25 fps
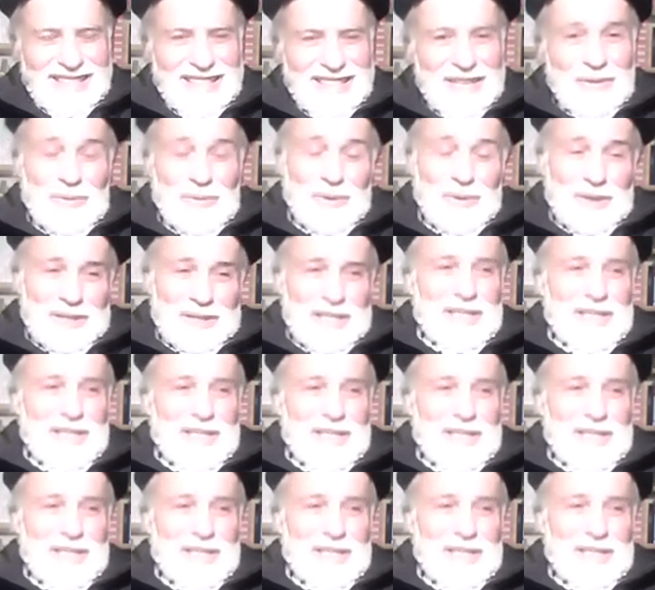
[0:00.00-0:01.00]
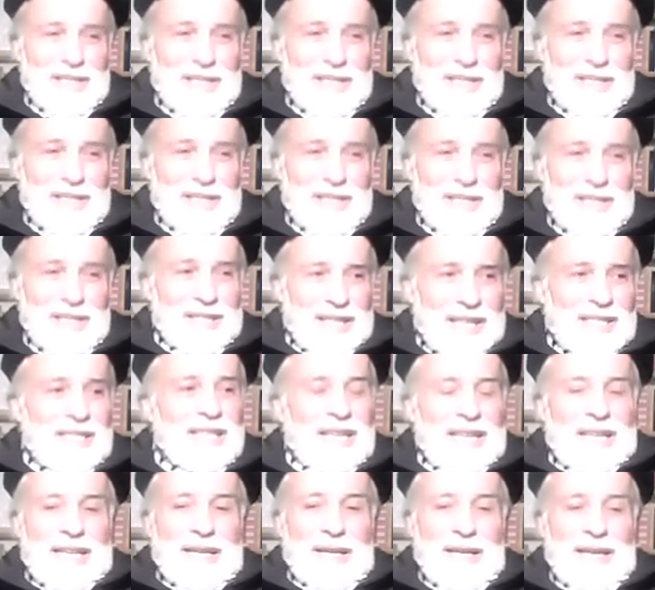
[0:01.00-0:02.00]
Well, that's
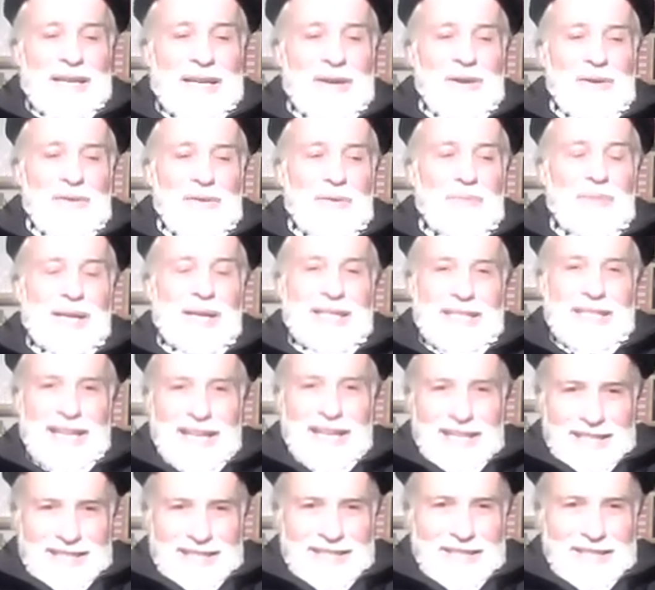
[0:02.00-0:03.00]
Earth mentality,